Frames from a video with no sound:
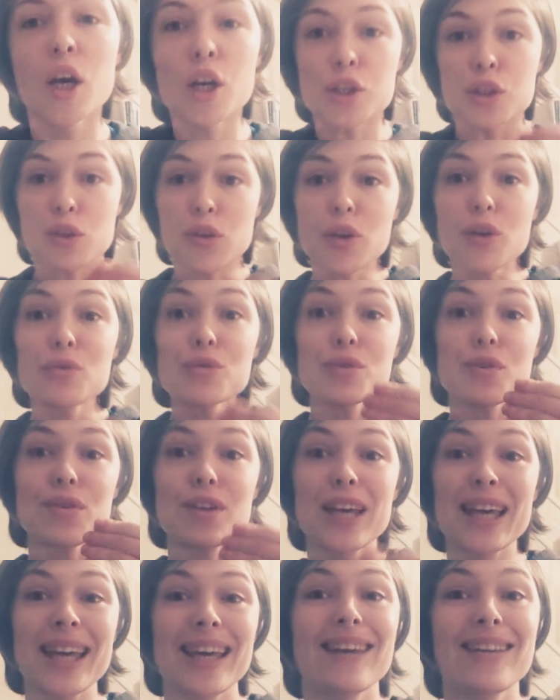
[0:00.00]
So those are the
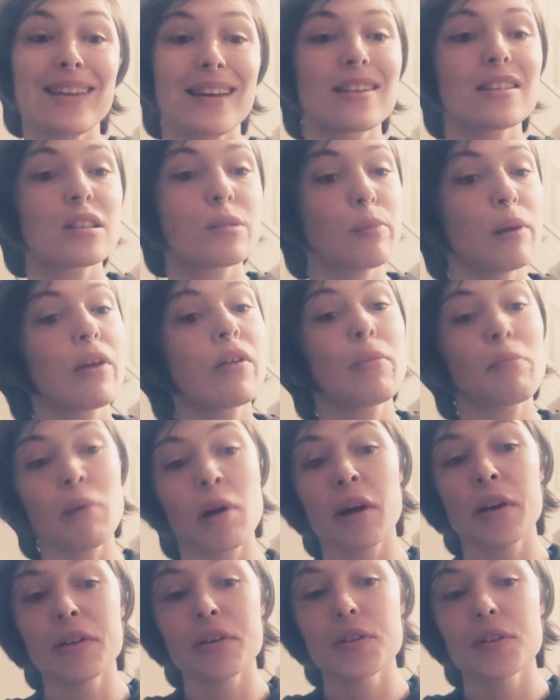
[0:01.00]
key things to bear in
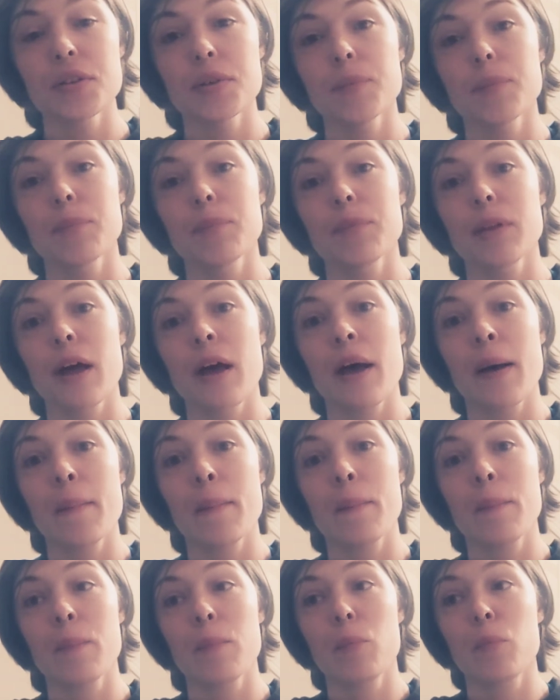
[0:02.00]
mind
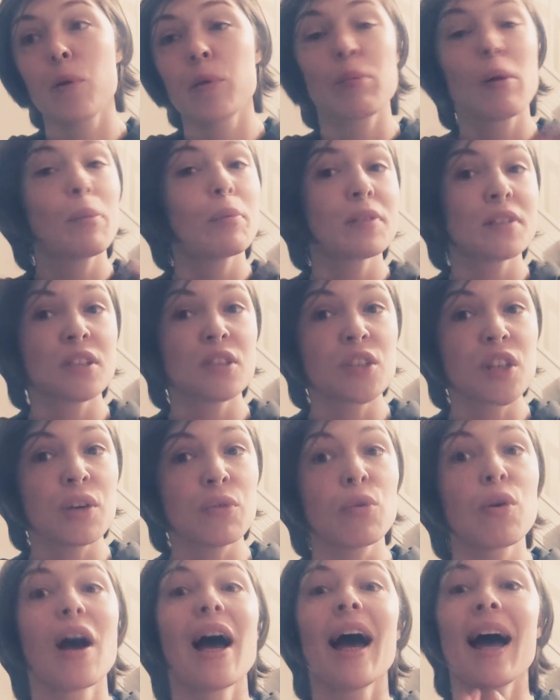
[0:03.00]
with puppies in
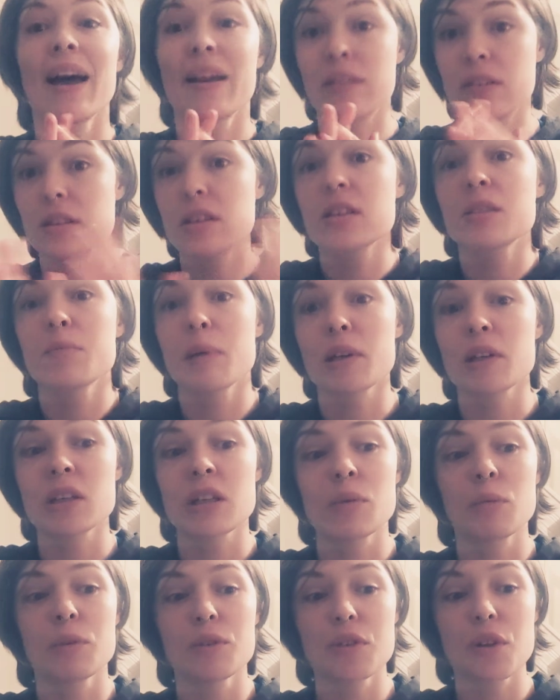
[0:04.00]
general, and especially
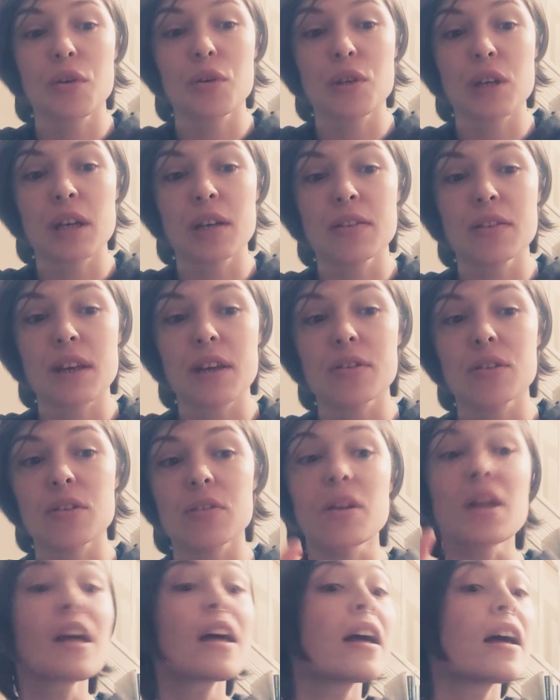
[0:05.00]
with socialization.
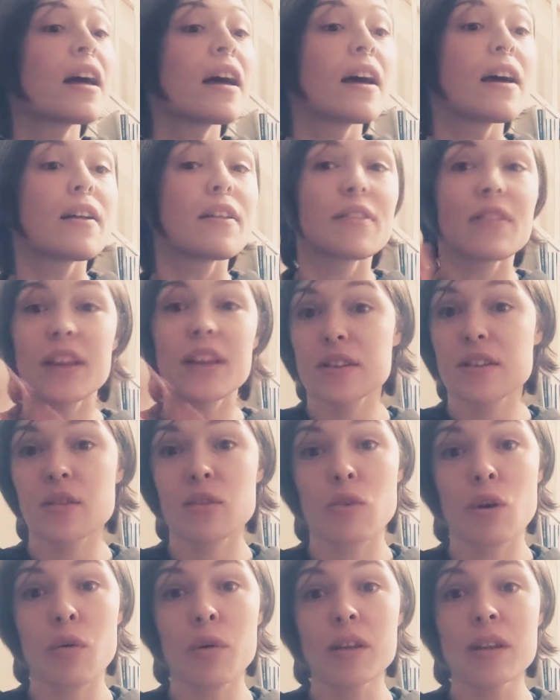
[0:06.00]
Thing to
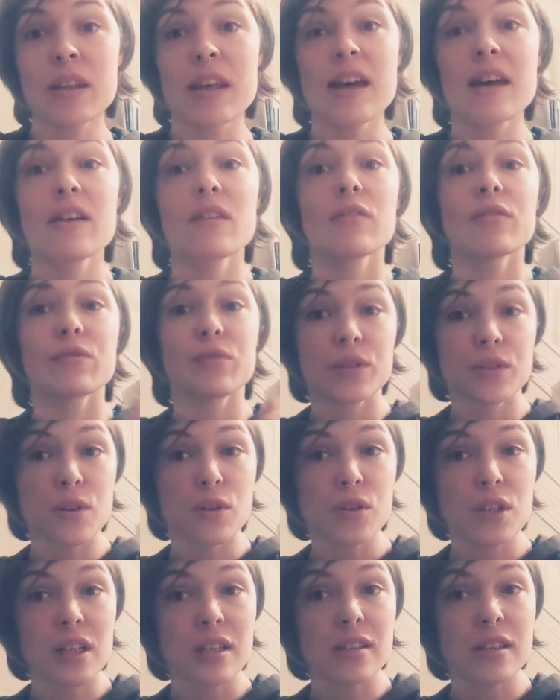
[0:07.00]
throw in there, with
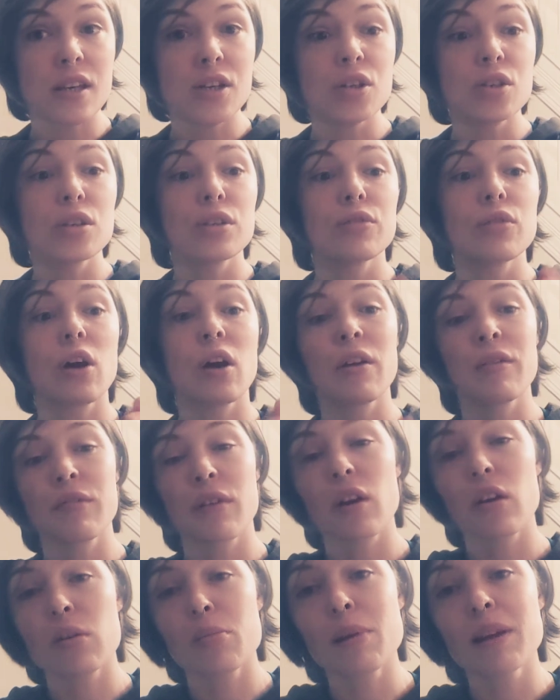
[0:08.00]
socialization, you've got
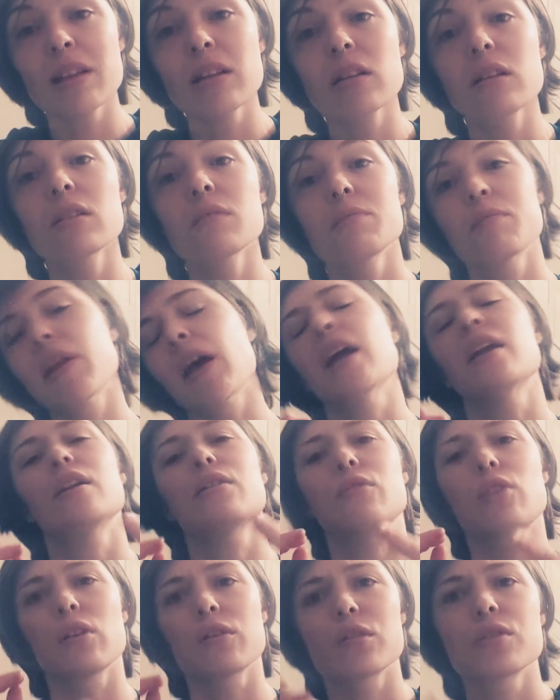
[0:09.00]
environmental and you've
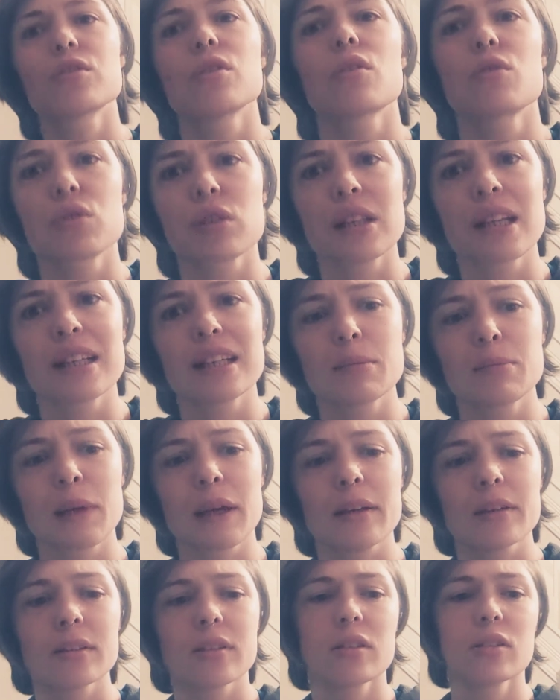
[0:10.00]
got the social
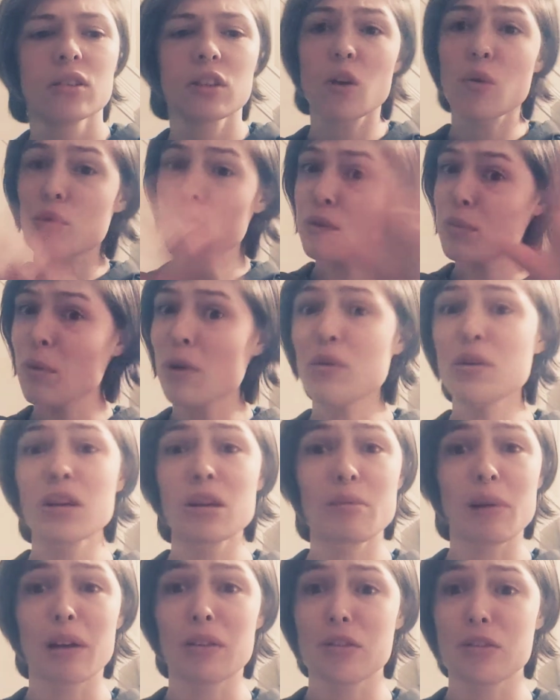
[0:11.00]
aspects. So we've spoken
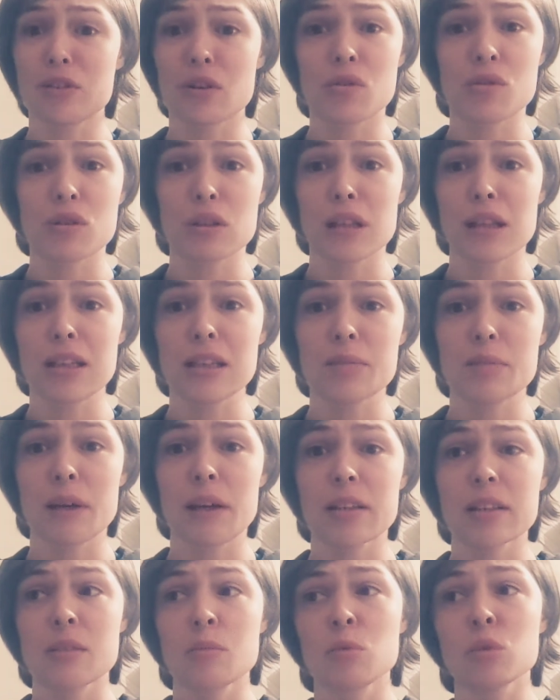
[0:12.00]
about the social
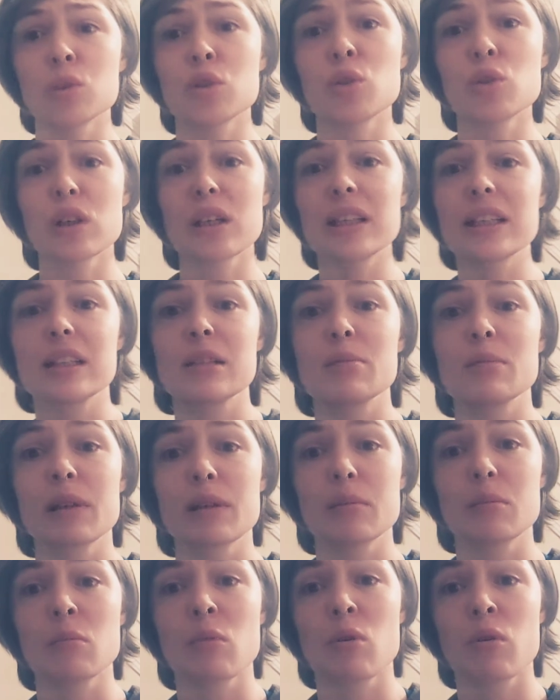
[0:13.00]
aspects, and we'll talk a little
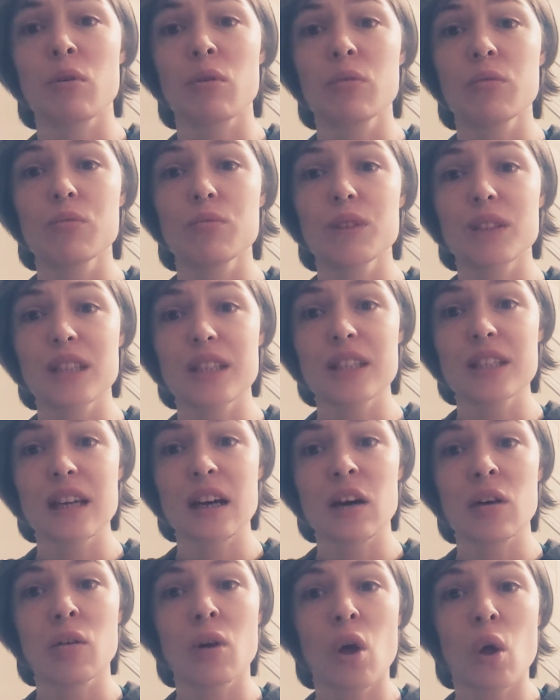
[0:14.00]
bit more
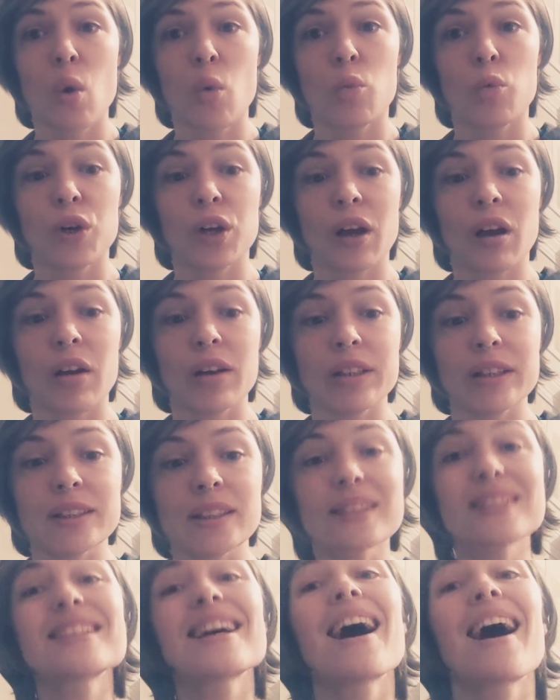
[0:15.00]
detail regarding
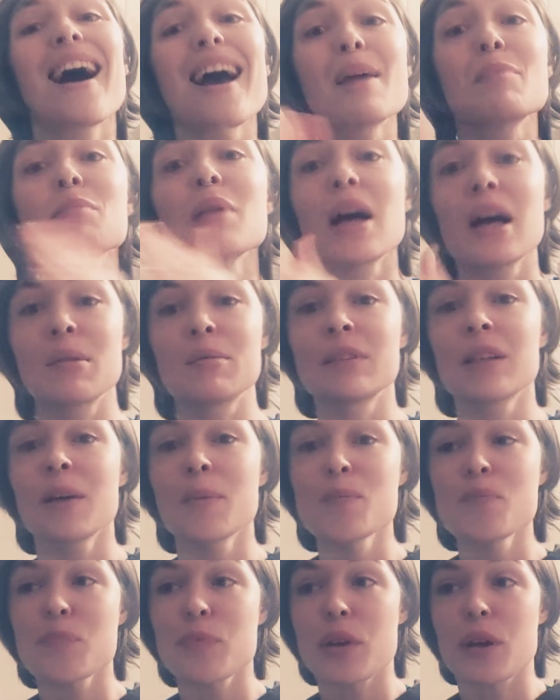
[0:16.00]
the timeline
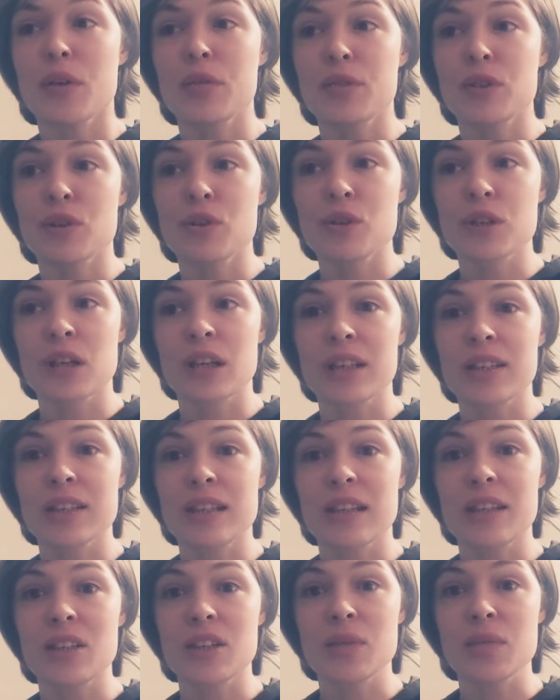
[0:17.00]
of
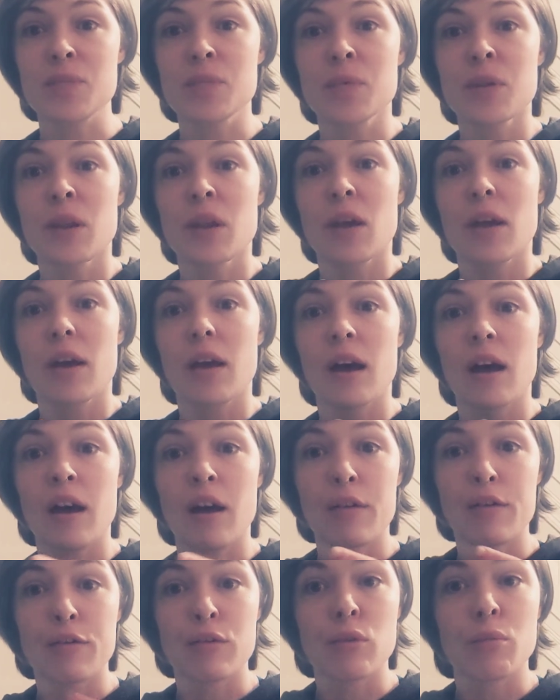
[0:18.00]
socialization
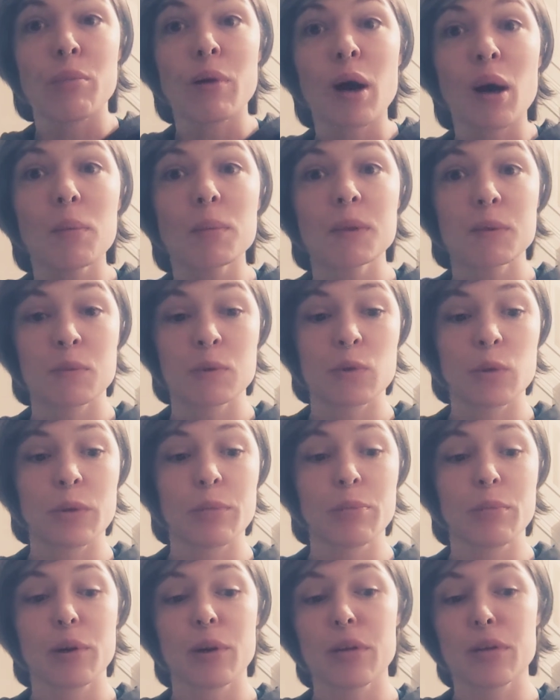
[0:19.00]
for pups between
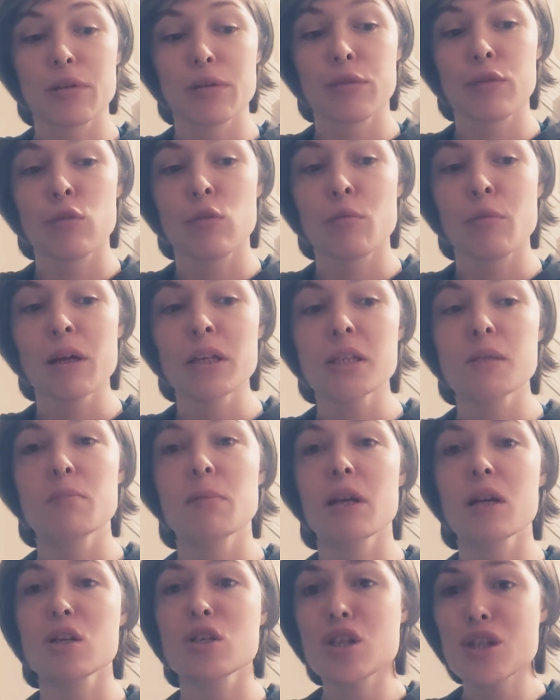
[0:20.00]
birth and 4 months, but
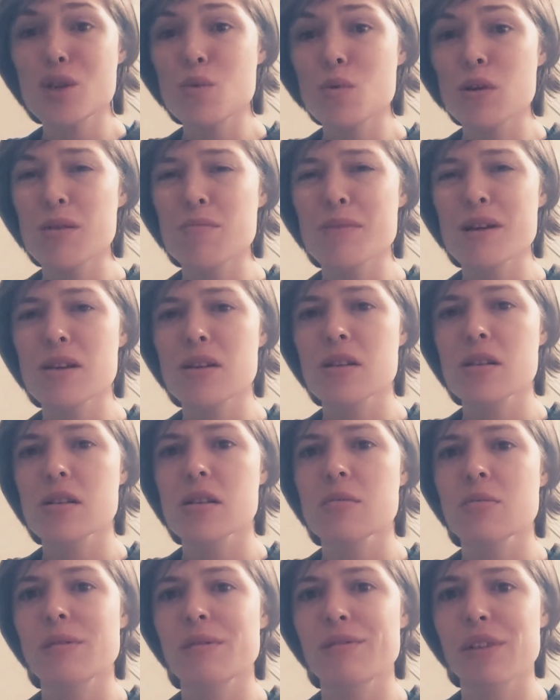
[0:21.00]
I just want to mention
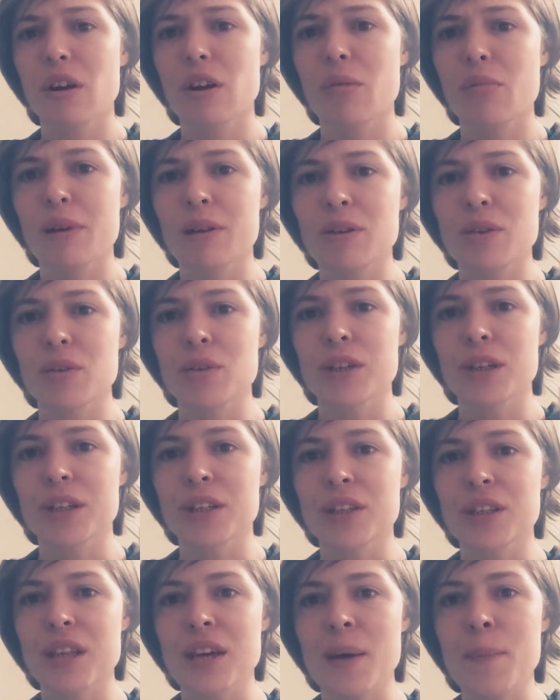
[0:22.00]
some environmental
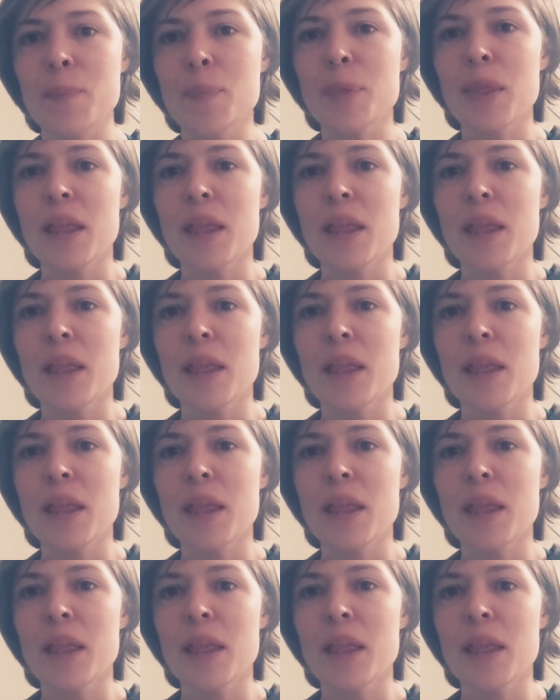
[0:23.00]
things here.